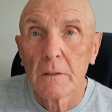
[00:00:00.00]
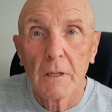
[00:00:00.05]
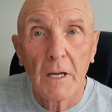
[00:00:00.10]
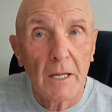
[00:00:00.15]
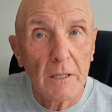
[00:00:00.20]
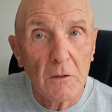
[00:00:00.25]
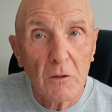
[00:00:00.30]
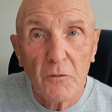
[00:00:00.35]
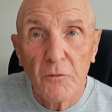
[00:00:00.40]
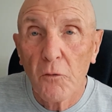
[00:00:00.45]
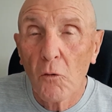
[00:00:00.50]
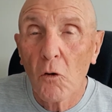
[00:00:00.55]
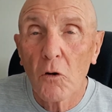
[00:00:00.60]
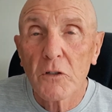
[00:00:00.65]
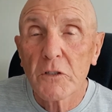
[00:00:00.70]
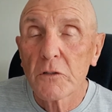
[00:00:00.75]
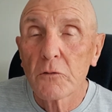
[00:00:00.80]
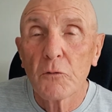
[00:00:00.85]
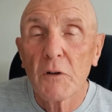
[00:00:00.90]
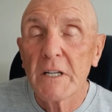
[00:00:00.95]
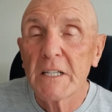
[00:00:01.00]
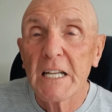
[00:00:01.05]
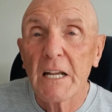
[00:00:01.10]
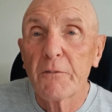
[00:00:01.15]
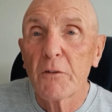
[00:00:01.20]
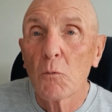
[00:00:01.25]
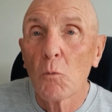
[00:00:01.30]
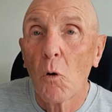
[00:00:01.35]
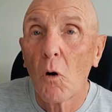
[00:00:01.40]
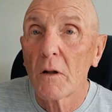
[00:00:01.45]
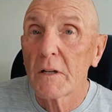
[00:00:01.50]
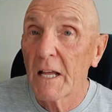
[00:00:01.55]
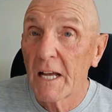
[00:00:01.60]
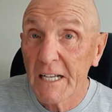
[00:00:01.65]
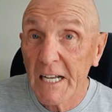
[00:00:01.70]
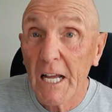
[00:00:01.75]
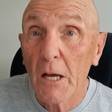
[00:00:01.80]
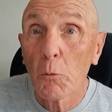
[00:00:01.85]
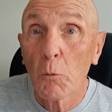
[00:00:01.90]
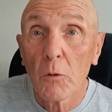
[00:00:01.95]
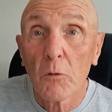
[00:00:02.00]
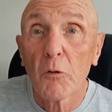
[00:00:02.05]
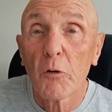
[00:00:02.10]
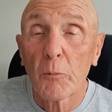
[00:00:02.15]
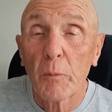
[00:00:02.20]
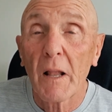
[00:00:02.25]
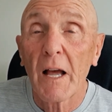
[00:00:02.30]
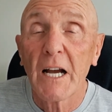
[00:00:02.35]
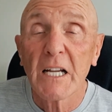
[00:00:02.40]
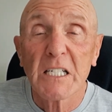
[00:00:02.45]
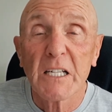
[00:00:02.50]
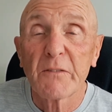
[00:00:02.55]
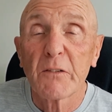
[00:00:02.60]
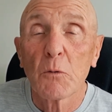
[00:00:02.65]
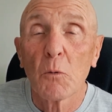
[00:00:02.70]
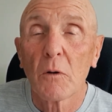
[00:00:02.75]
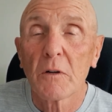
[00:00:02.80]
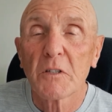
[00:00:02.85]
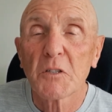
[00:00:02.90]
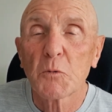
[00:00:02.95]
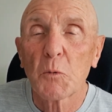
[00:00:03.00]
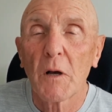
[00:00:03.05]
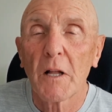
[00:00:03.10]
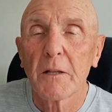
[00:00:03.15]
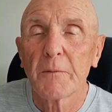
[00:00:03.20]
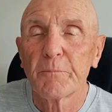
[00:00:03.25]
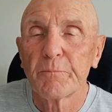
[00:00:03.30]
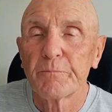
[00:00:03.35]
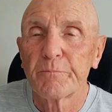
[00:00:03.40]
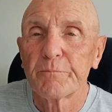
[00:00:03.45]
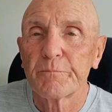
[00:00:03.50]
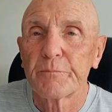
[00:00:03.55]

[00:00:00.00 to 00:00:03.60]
I look forward to reading everyone, and I will reply to everyone as well.